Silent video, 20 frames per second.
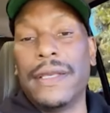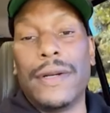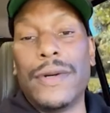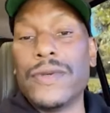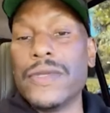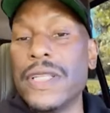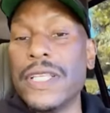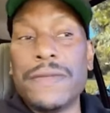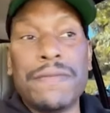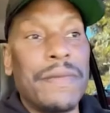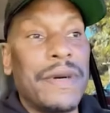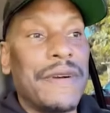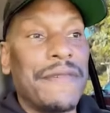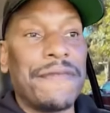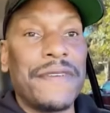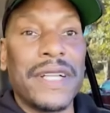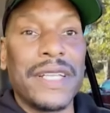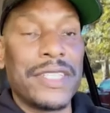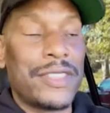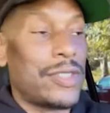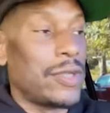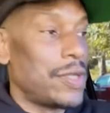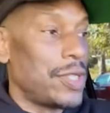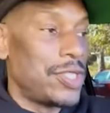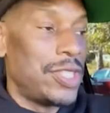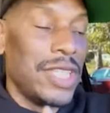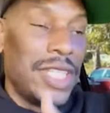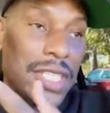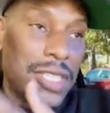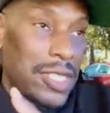on this motherfucker so
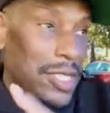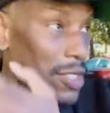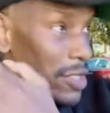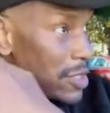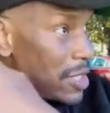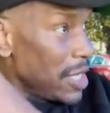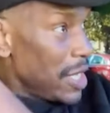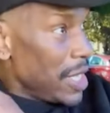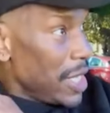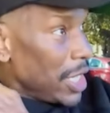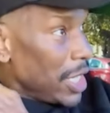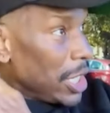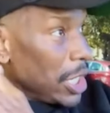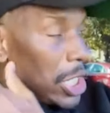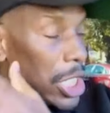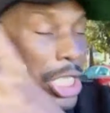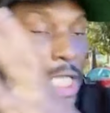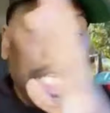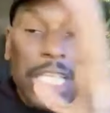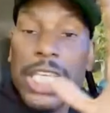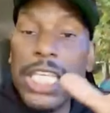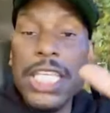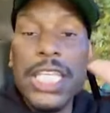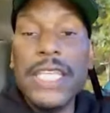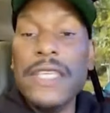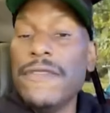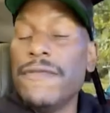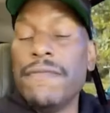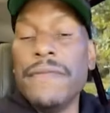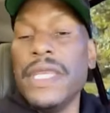that she could just
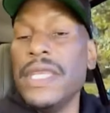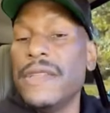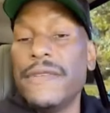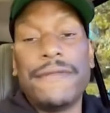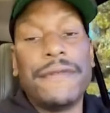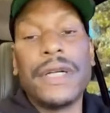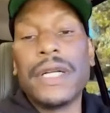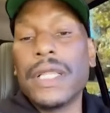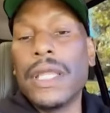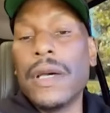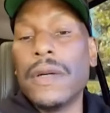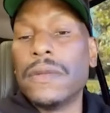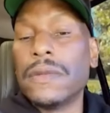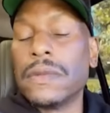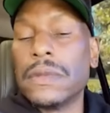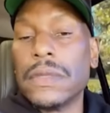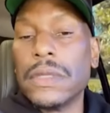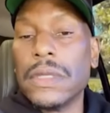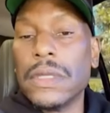leave me the fuck alone.